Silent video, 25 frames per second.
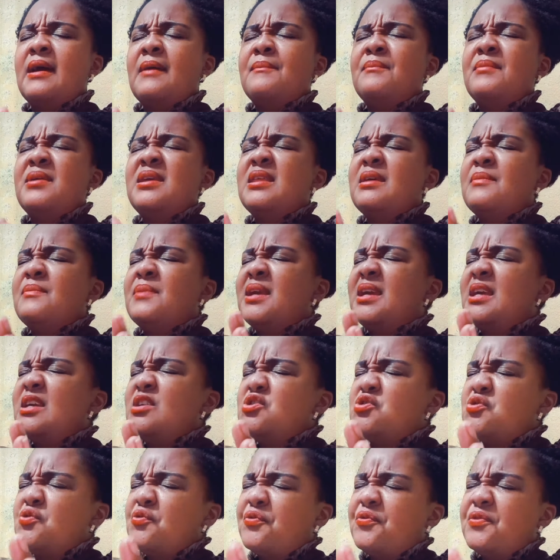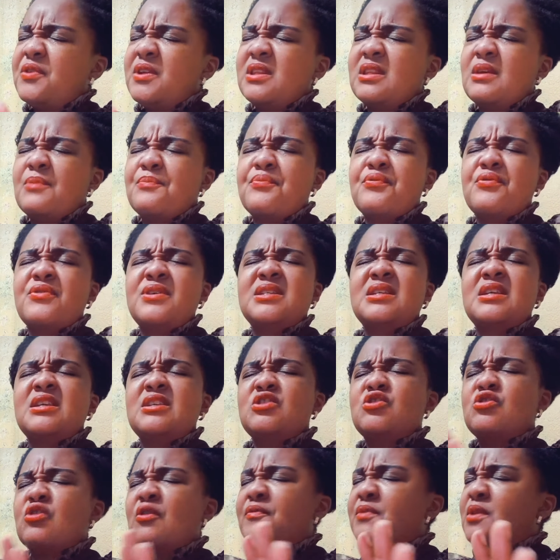May they begin to feel the
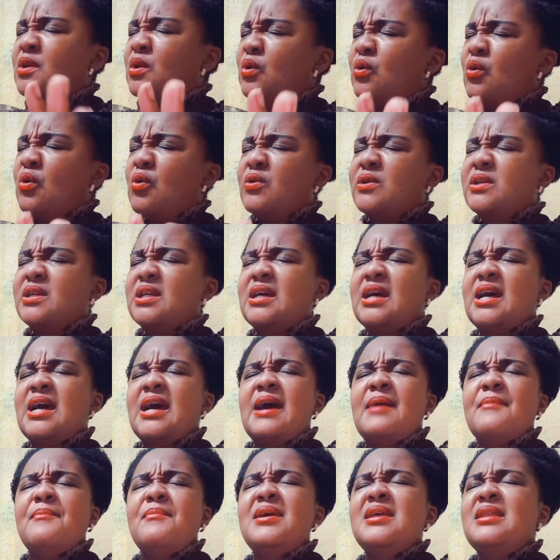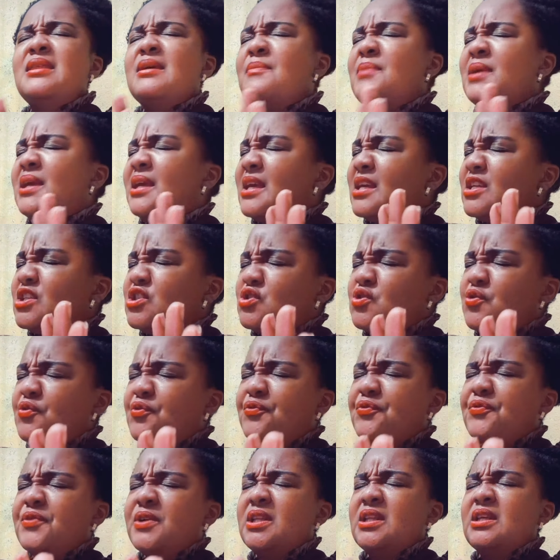presence of the Lord. May they begin to
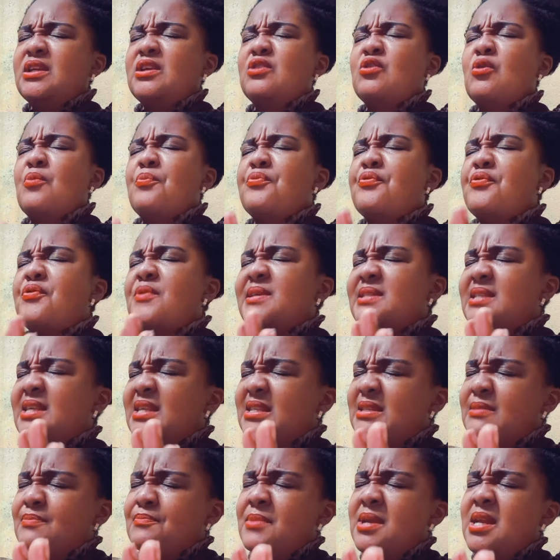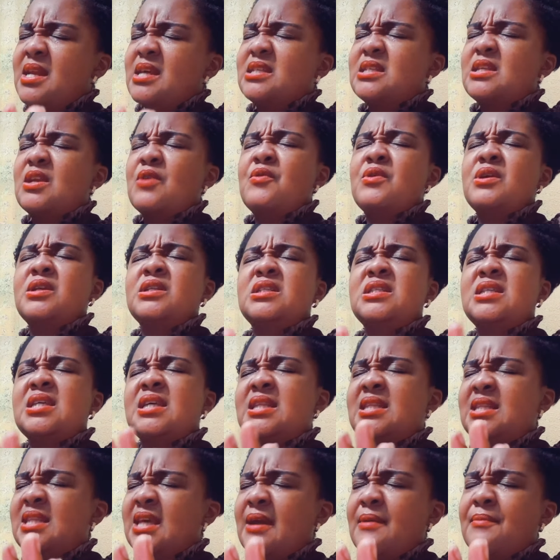feel your presence ministering to
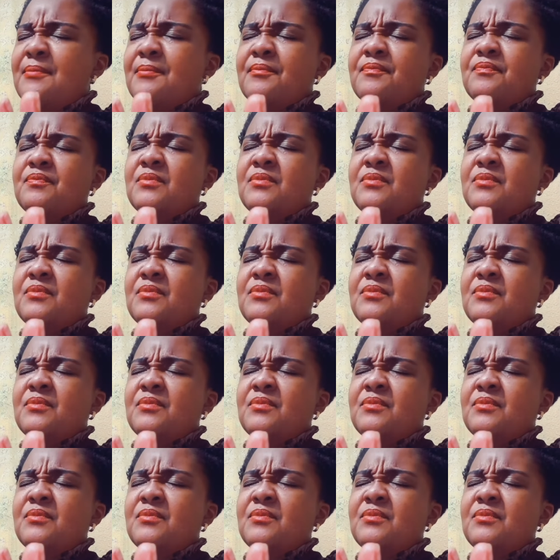them.